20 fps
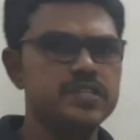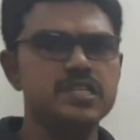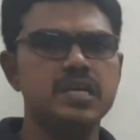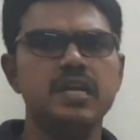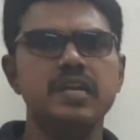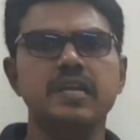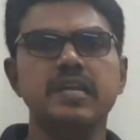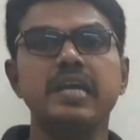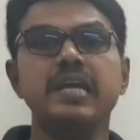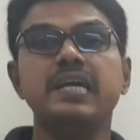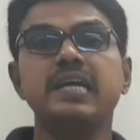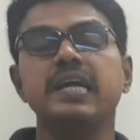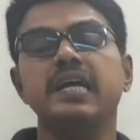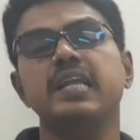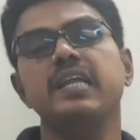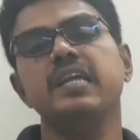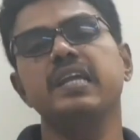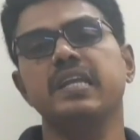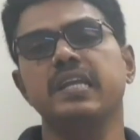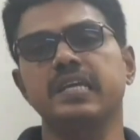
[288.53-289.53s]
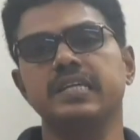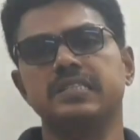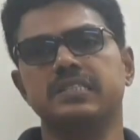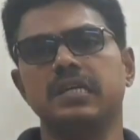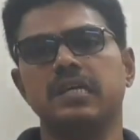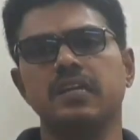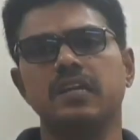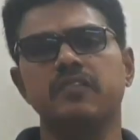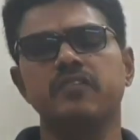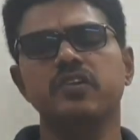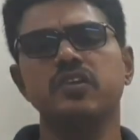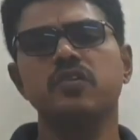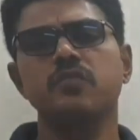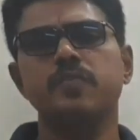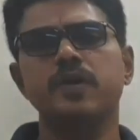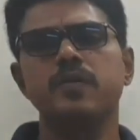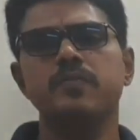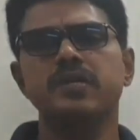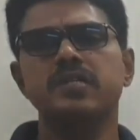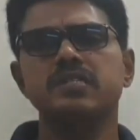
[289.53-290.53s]
are recurring in nature. Revenue
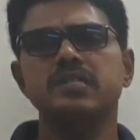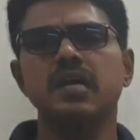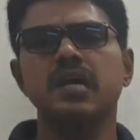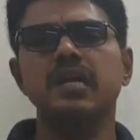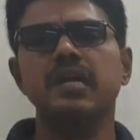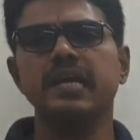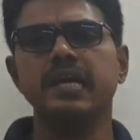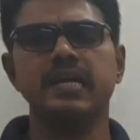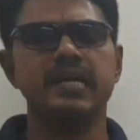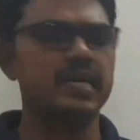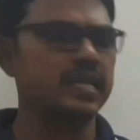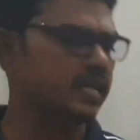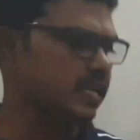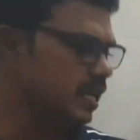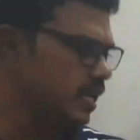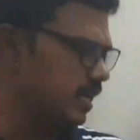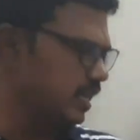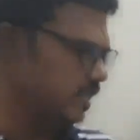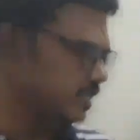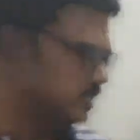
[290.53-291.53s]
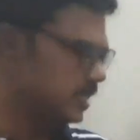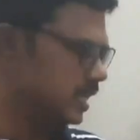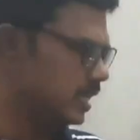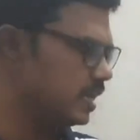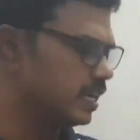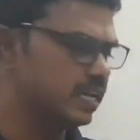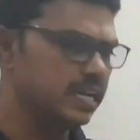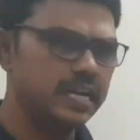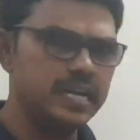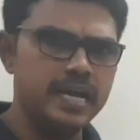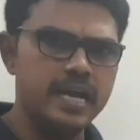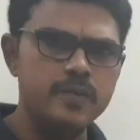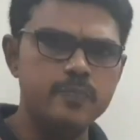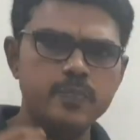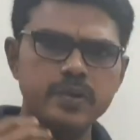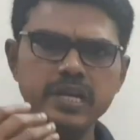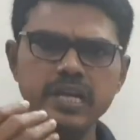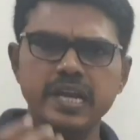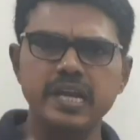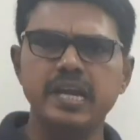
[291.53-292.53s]
payments are recurring in nature. It will
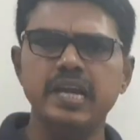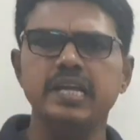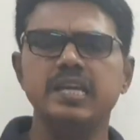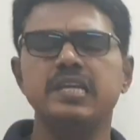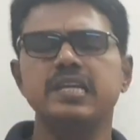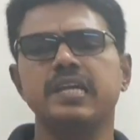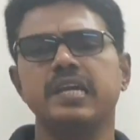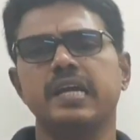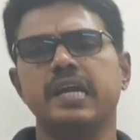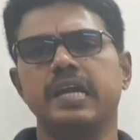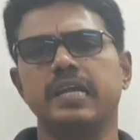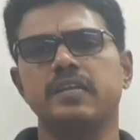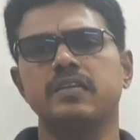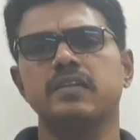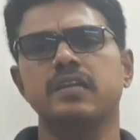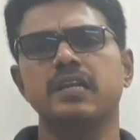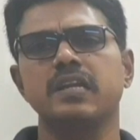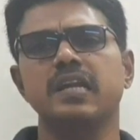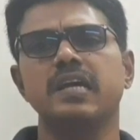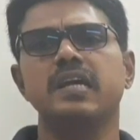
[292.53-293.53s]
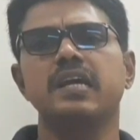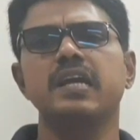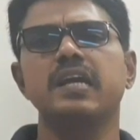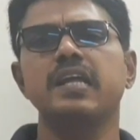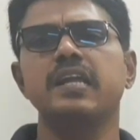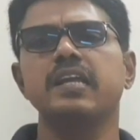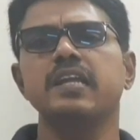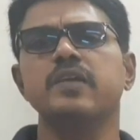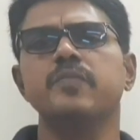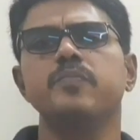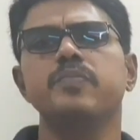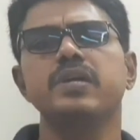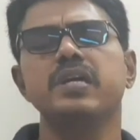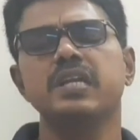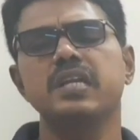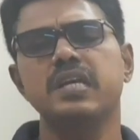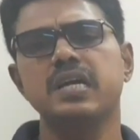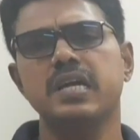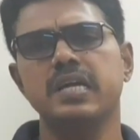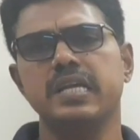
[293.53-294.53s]
happen again and again, regularly,
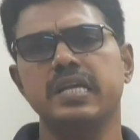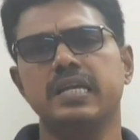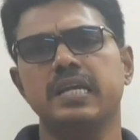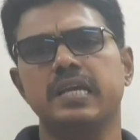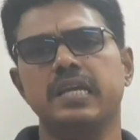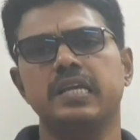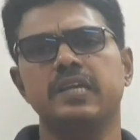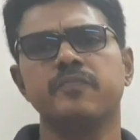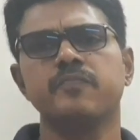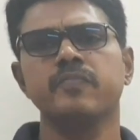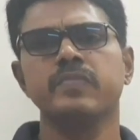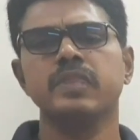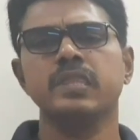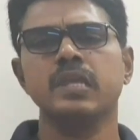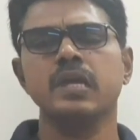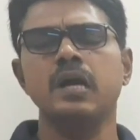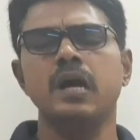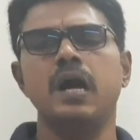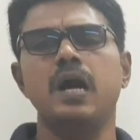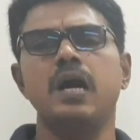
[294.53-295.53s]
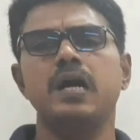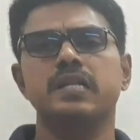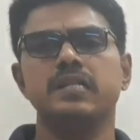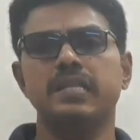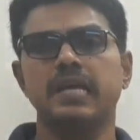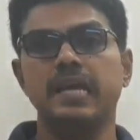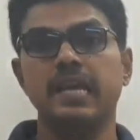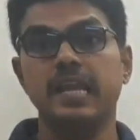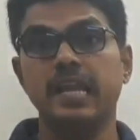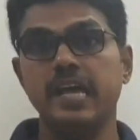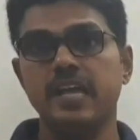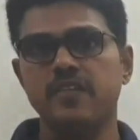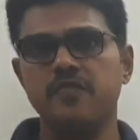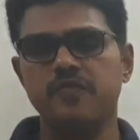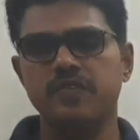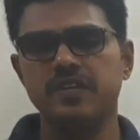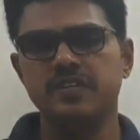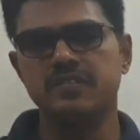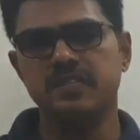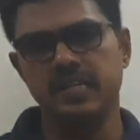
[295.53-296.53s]
periodically, or the life
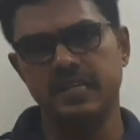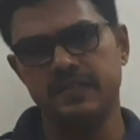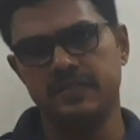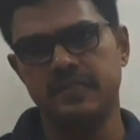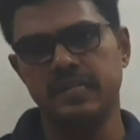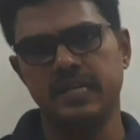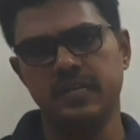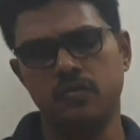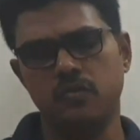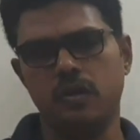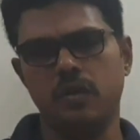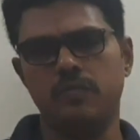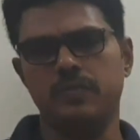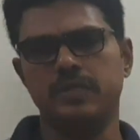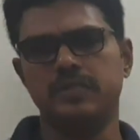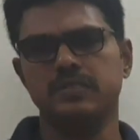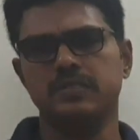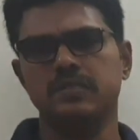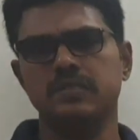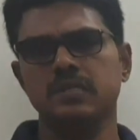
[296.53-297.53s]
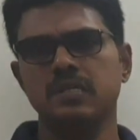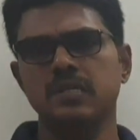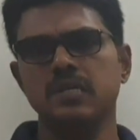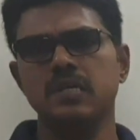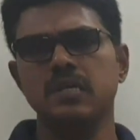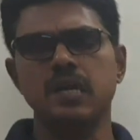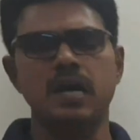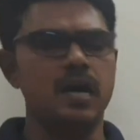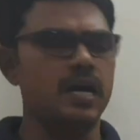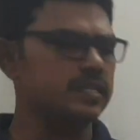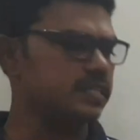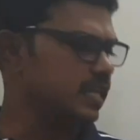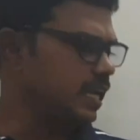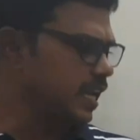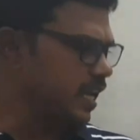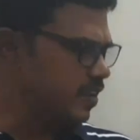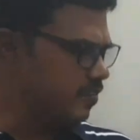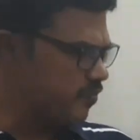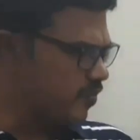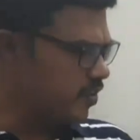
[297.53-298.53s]
is less than 12 months. Or the
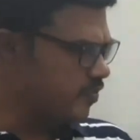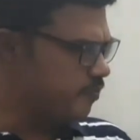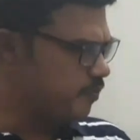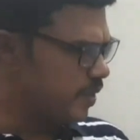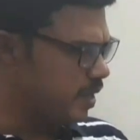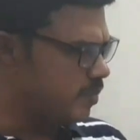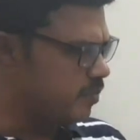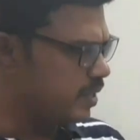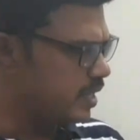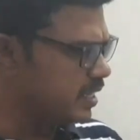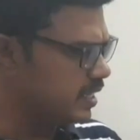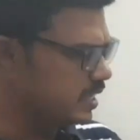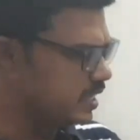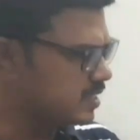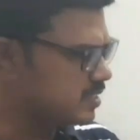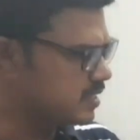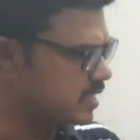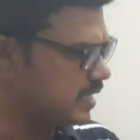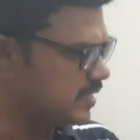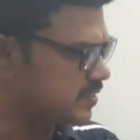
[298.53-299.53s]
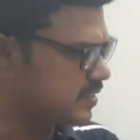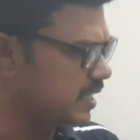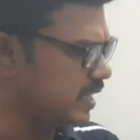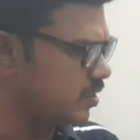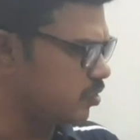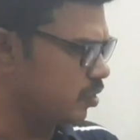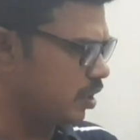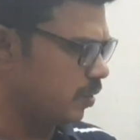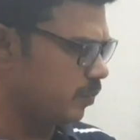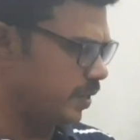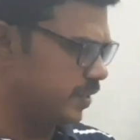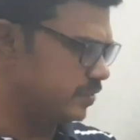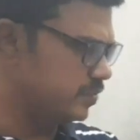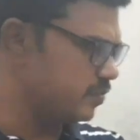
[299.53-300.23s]
life of payment is less than 12 months.